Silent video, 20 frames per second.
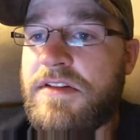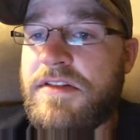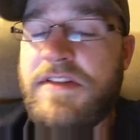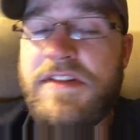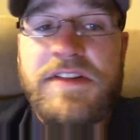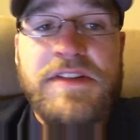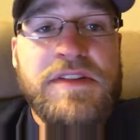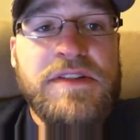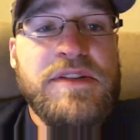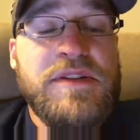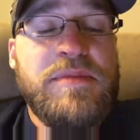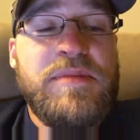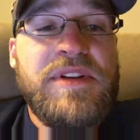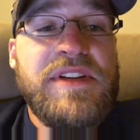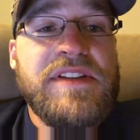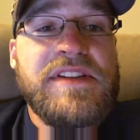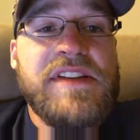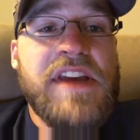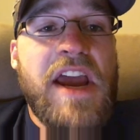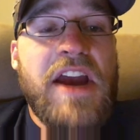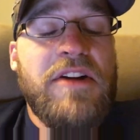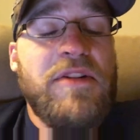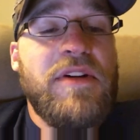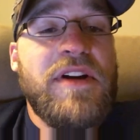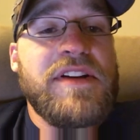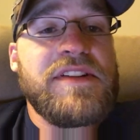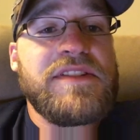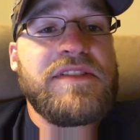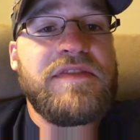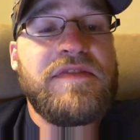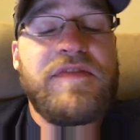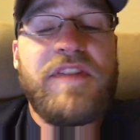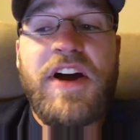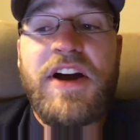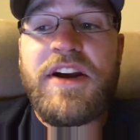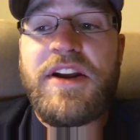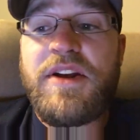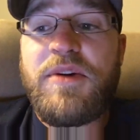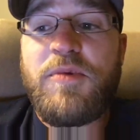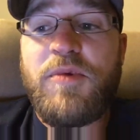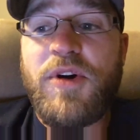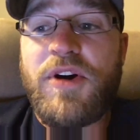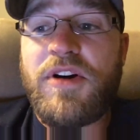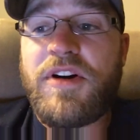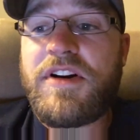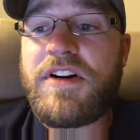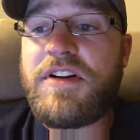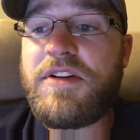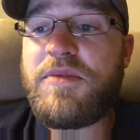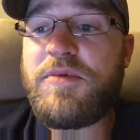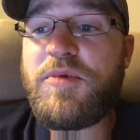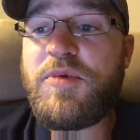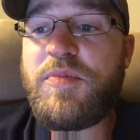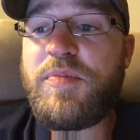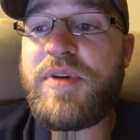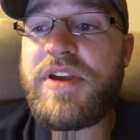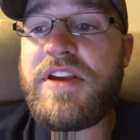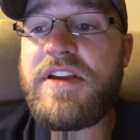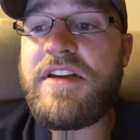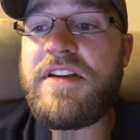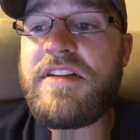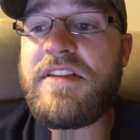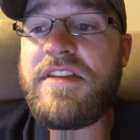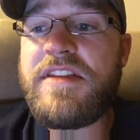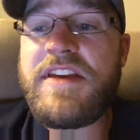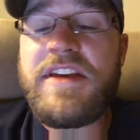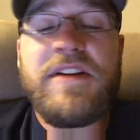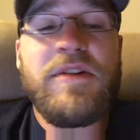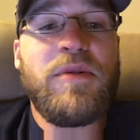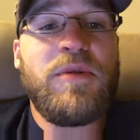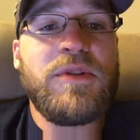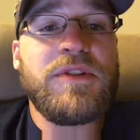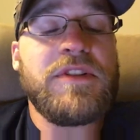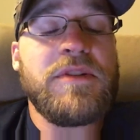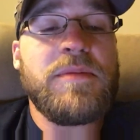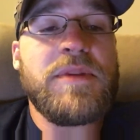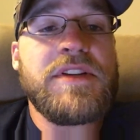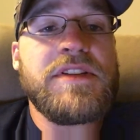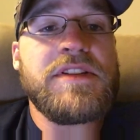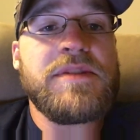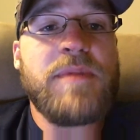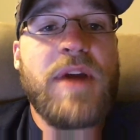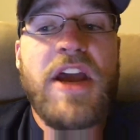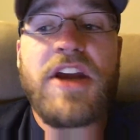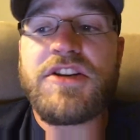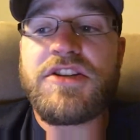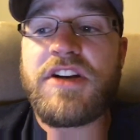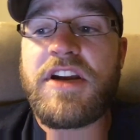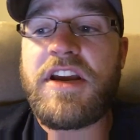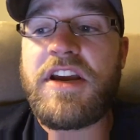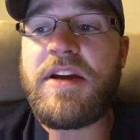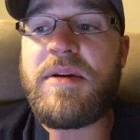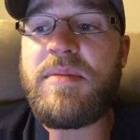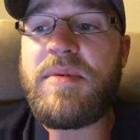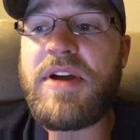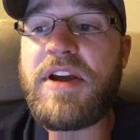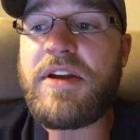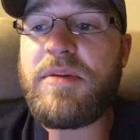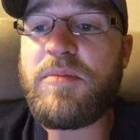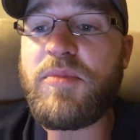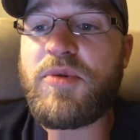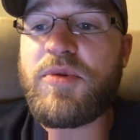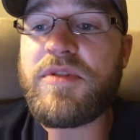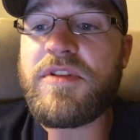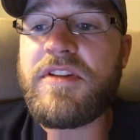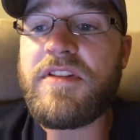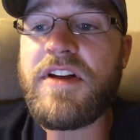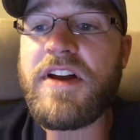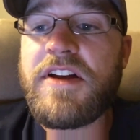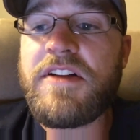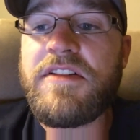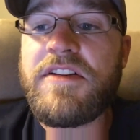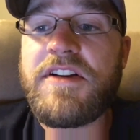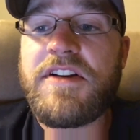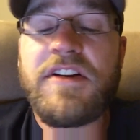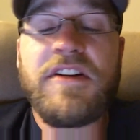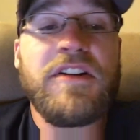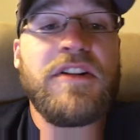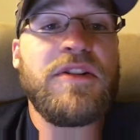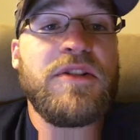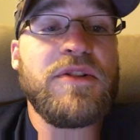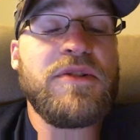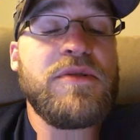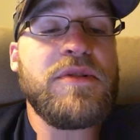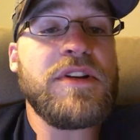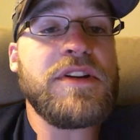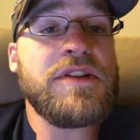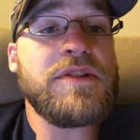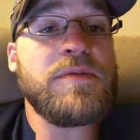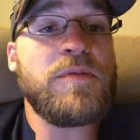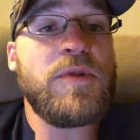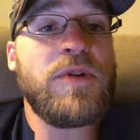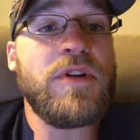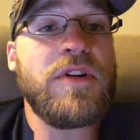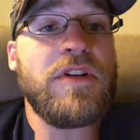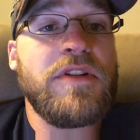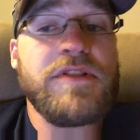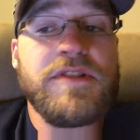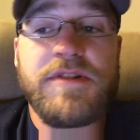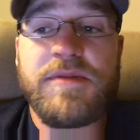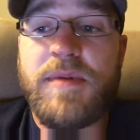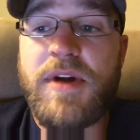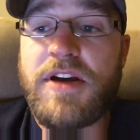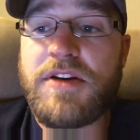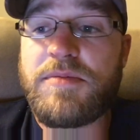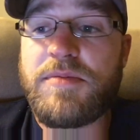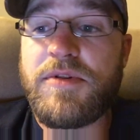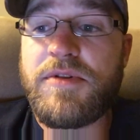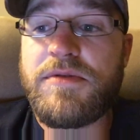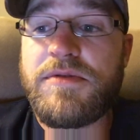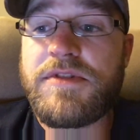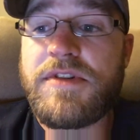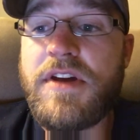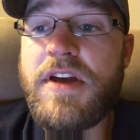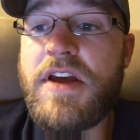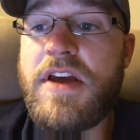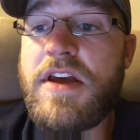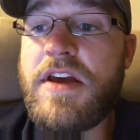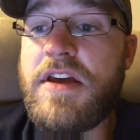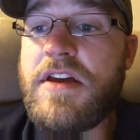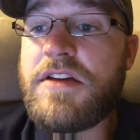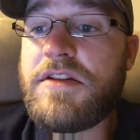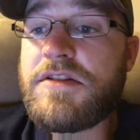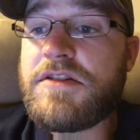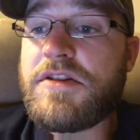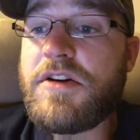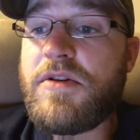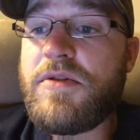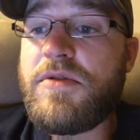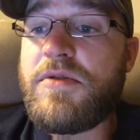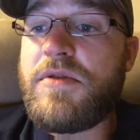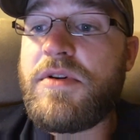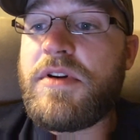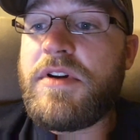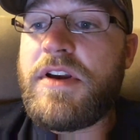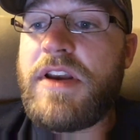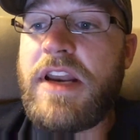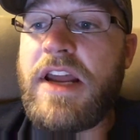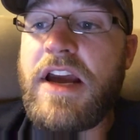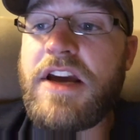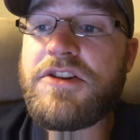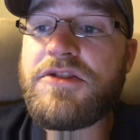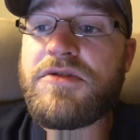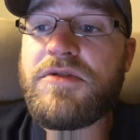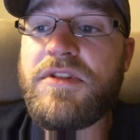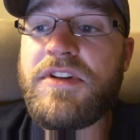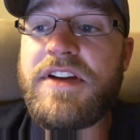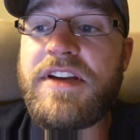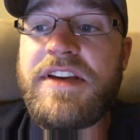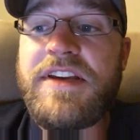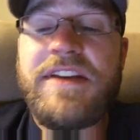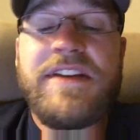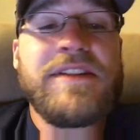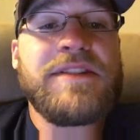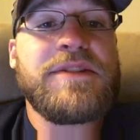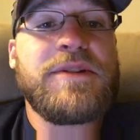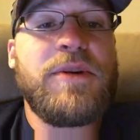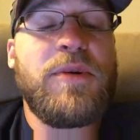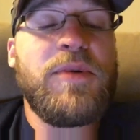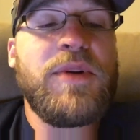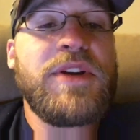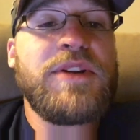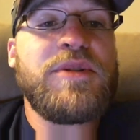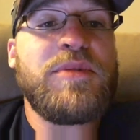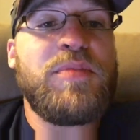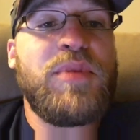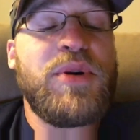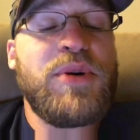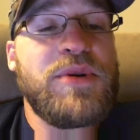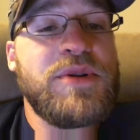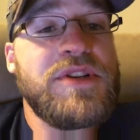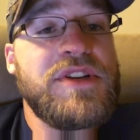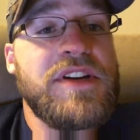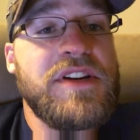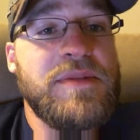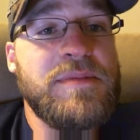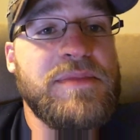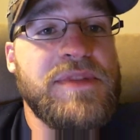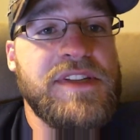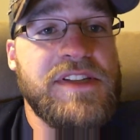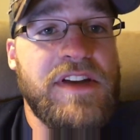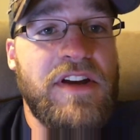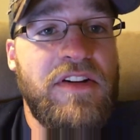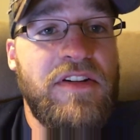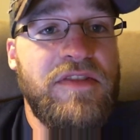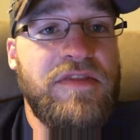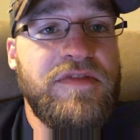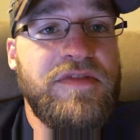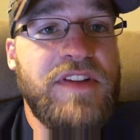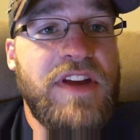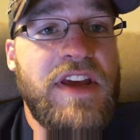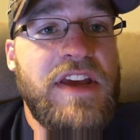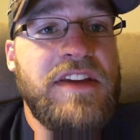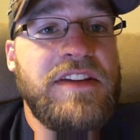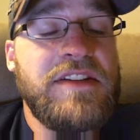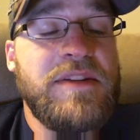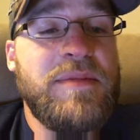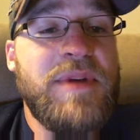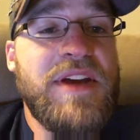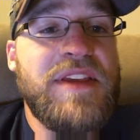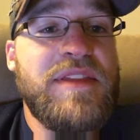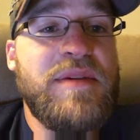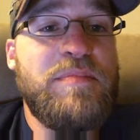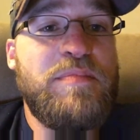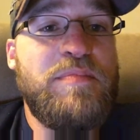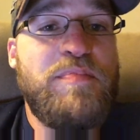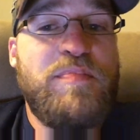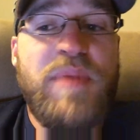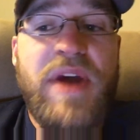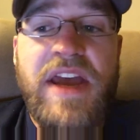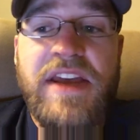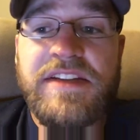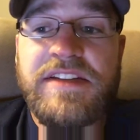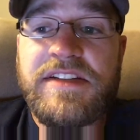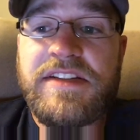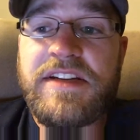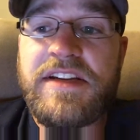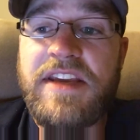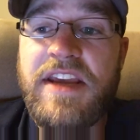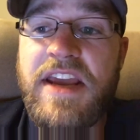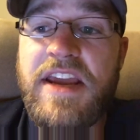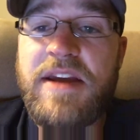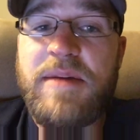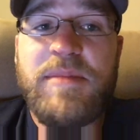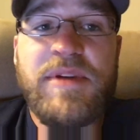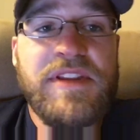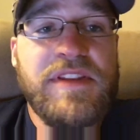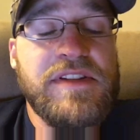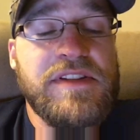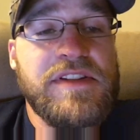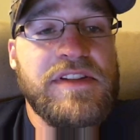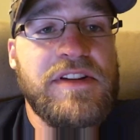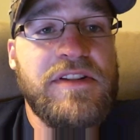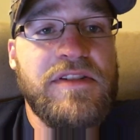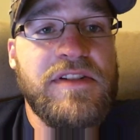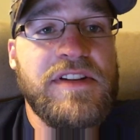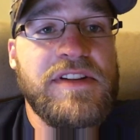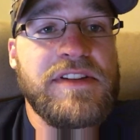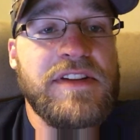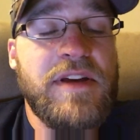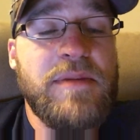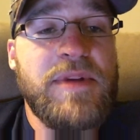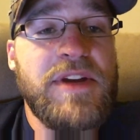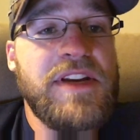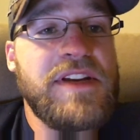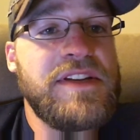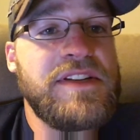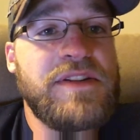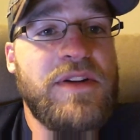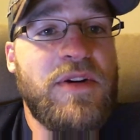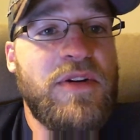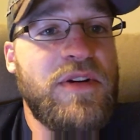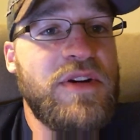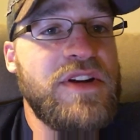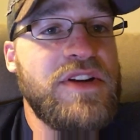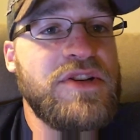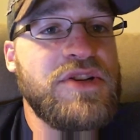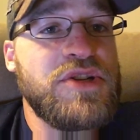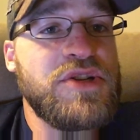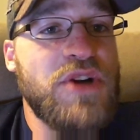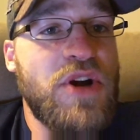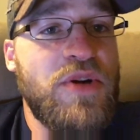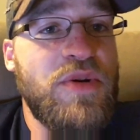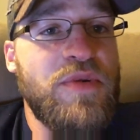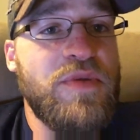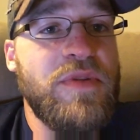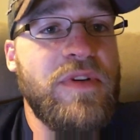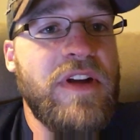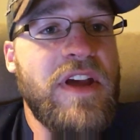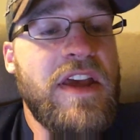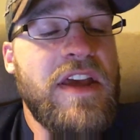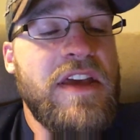This is to be Sakurai's defining work. It will be the ultimate Smash game, and more than likely conclude his work on Smash Bros. So, naturally, he is going to push himself to make the best game in the series. I mean, he's already shown